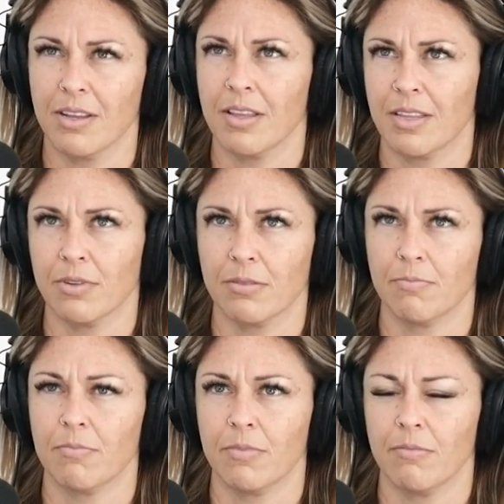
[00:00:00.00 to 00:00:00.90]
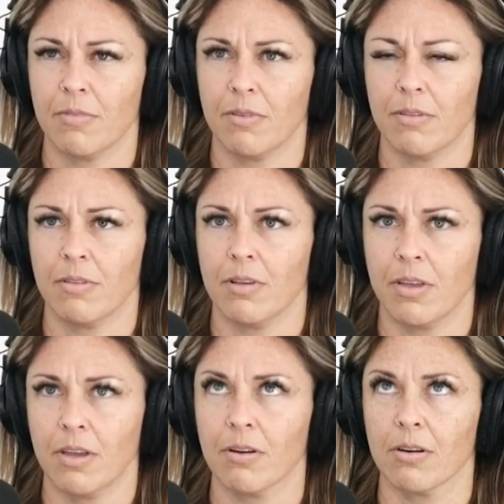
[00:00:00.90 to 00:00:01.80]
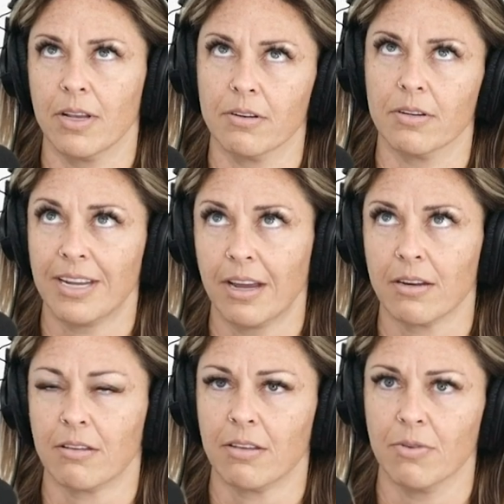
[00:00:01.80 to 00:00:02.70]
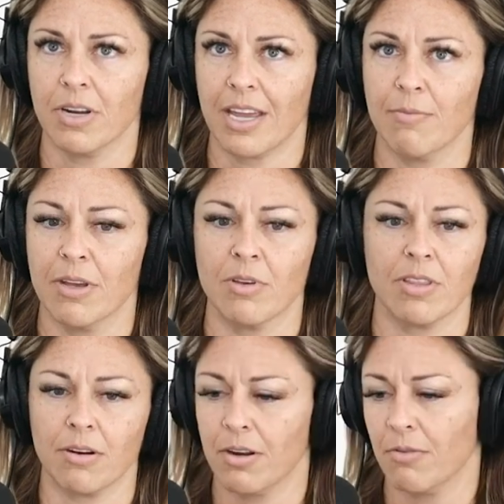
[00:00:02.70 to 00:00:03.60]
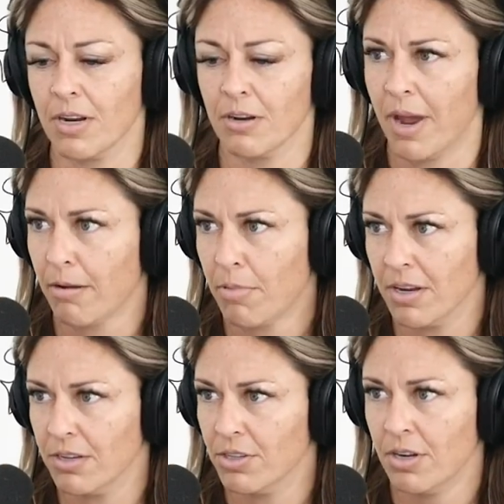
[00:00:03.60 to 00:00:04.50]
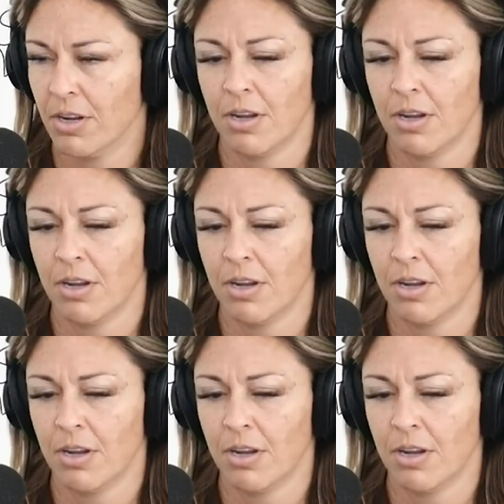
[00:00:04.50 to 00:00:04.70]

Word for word: I think that was a year later, technically, when it came in, but they'd already raided Backpage